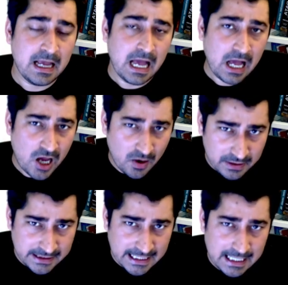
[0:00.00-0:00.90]
How
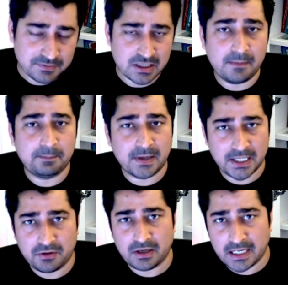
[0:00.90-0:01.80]
many times a
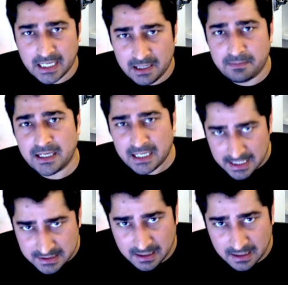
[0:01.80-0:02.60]
particular element has